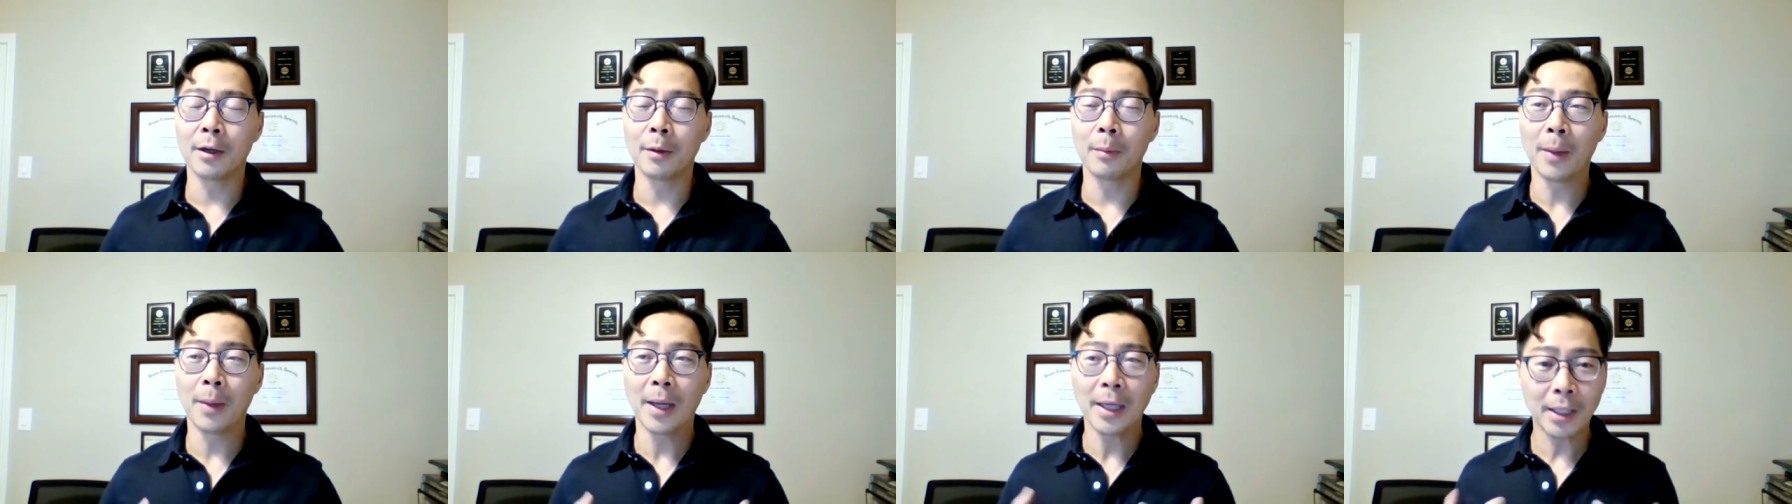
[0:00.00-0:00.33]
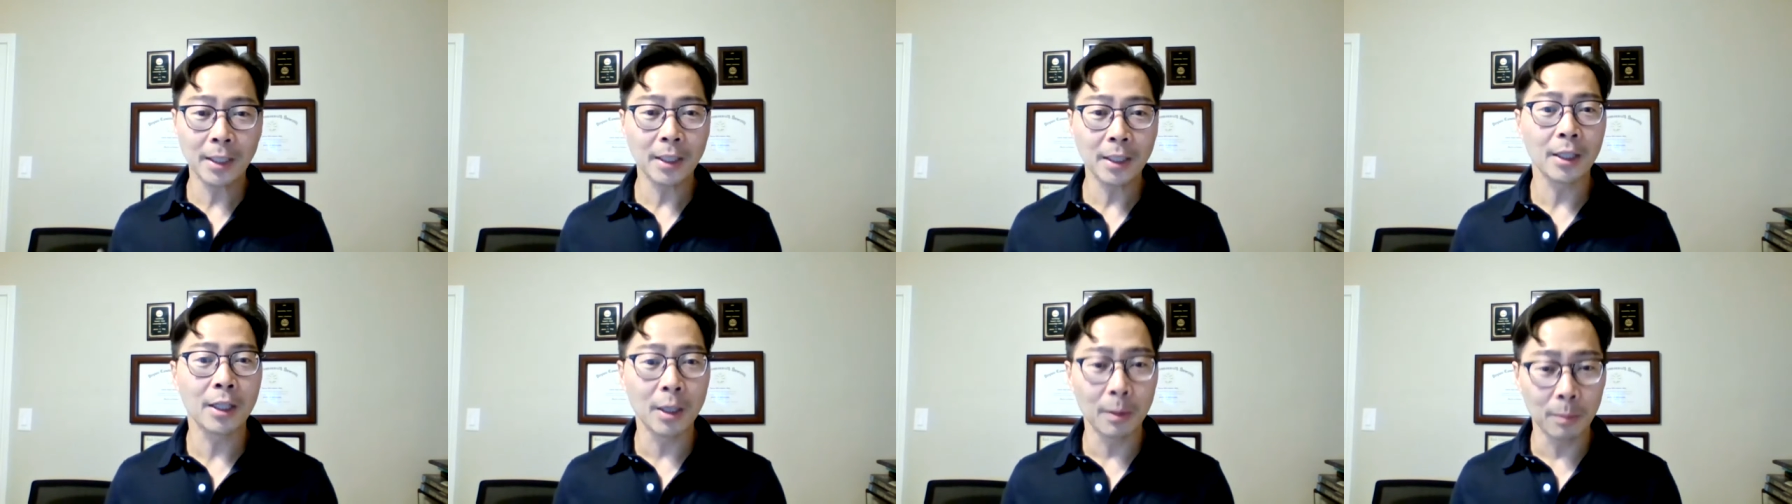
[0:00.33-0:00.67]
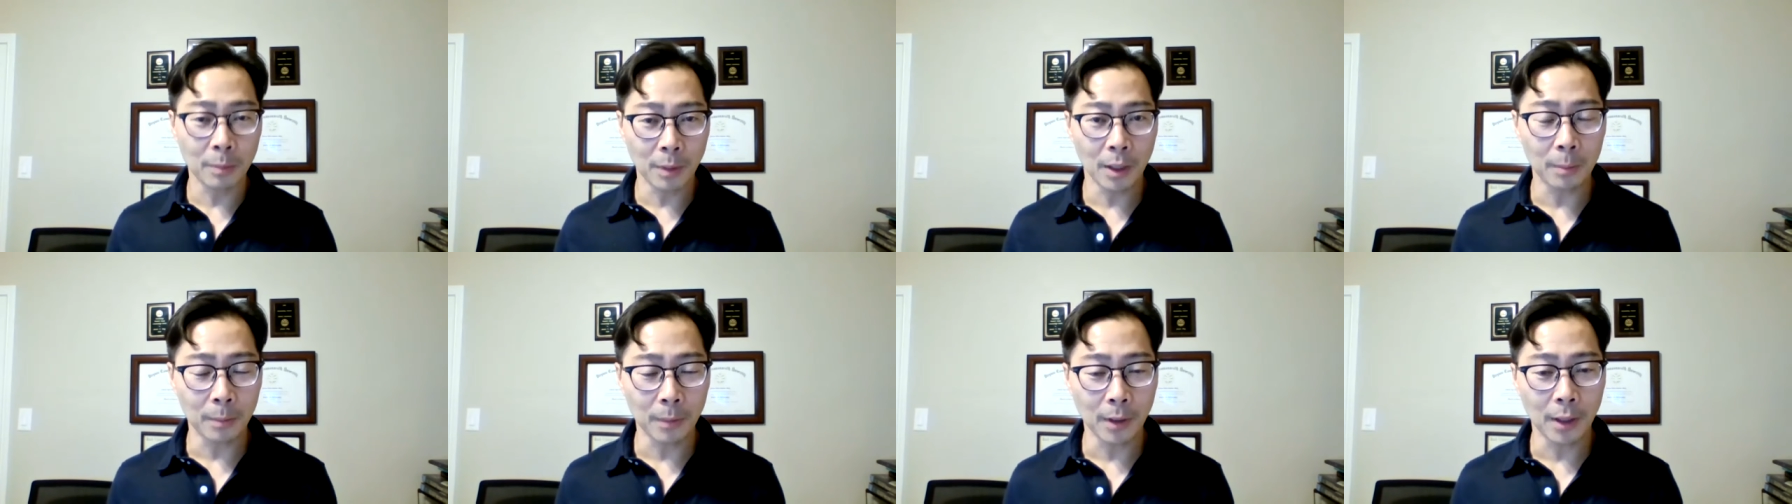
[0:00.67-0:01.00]
making a
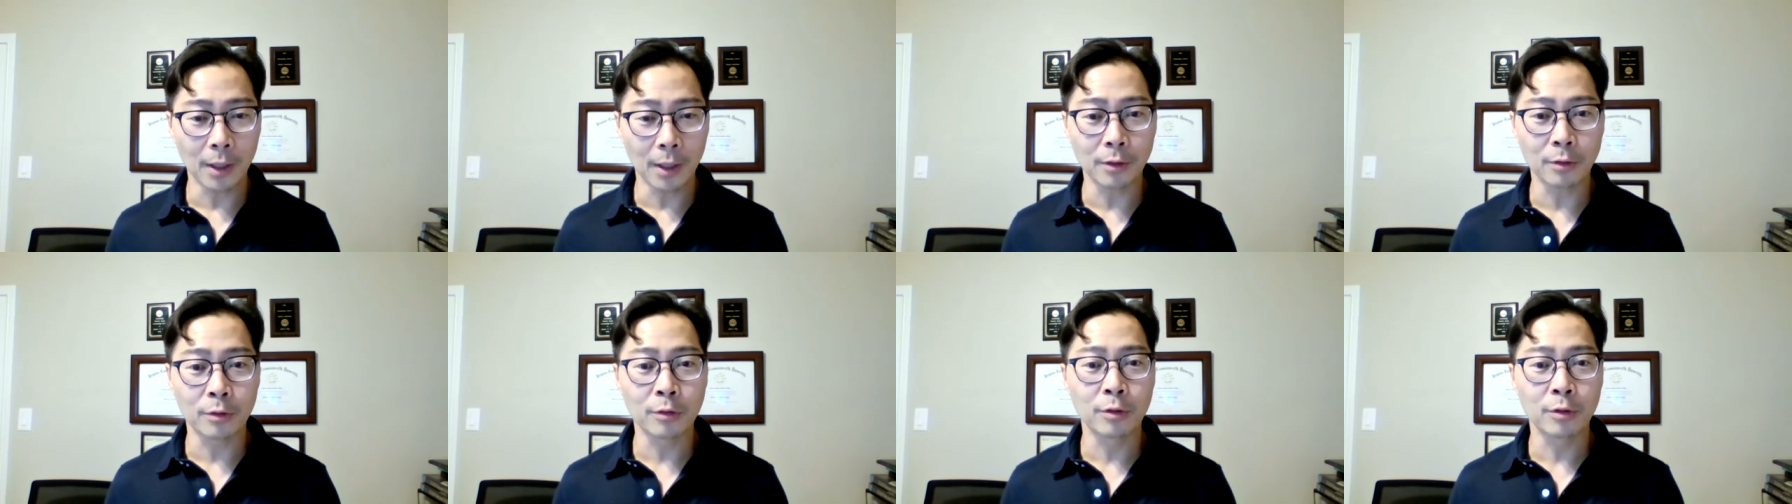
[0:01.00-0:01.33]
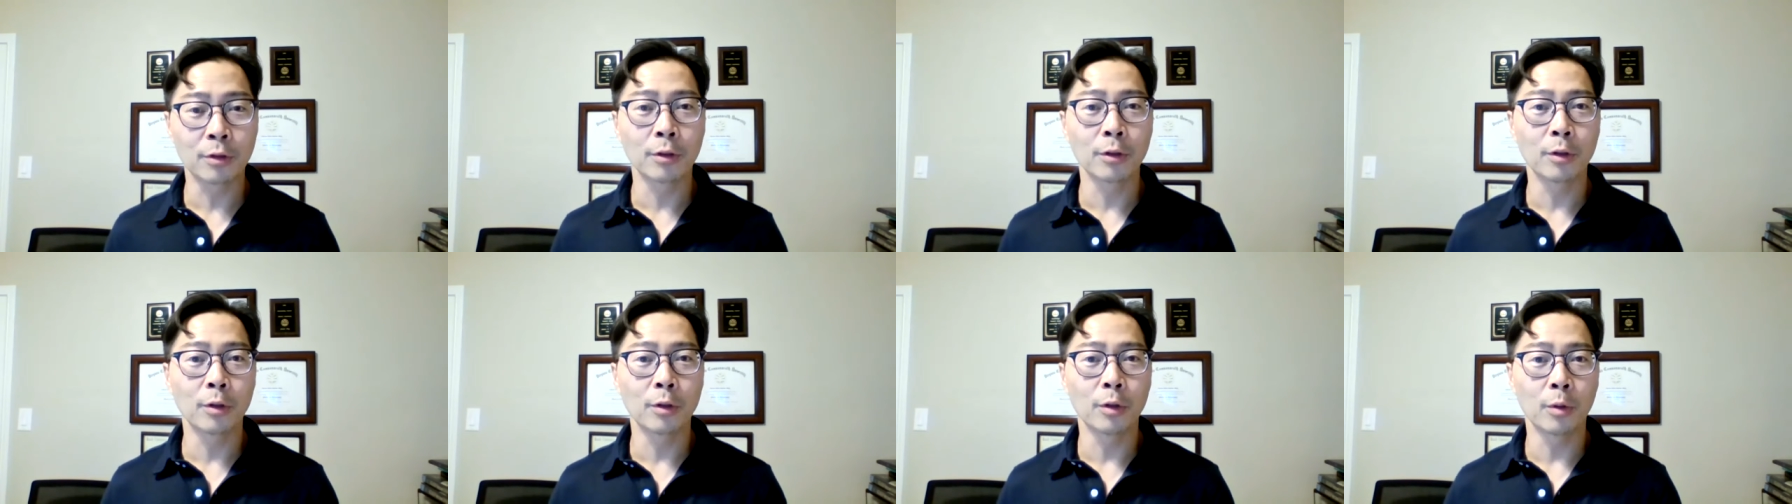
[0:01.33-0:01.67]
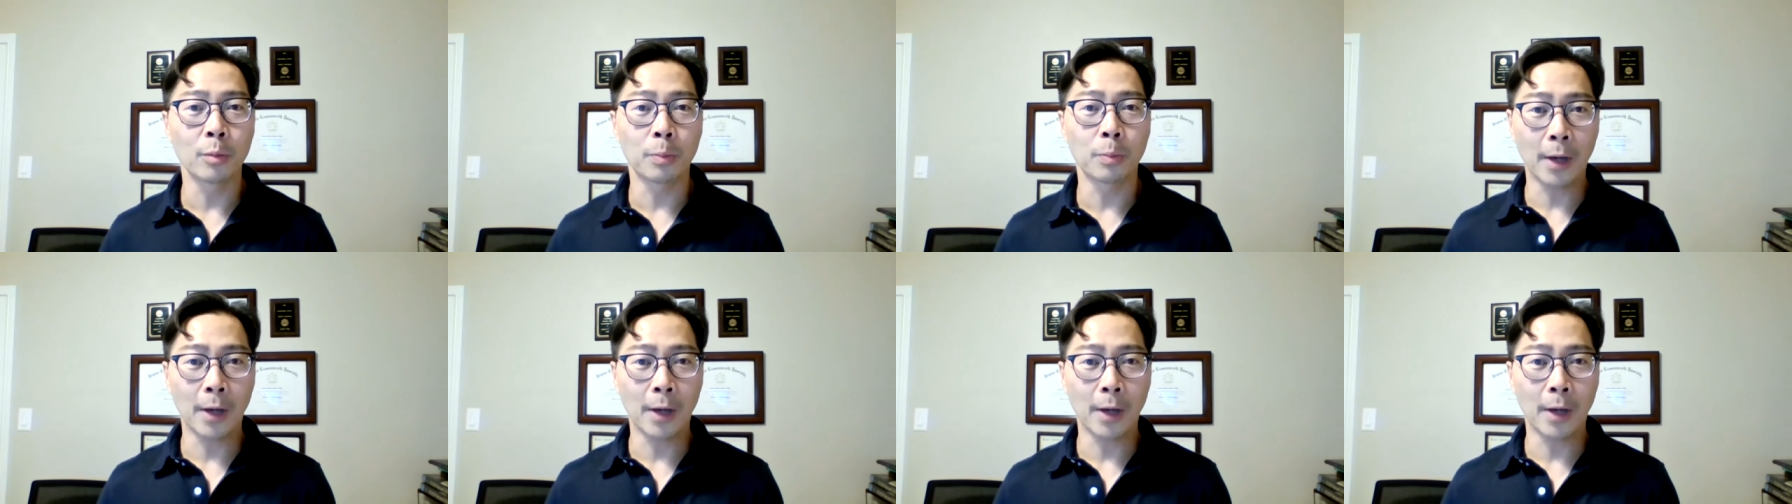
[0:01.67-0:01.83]
commitment to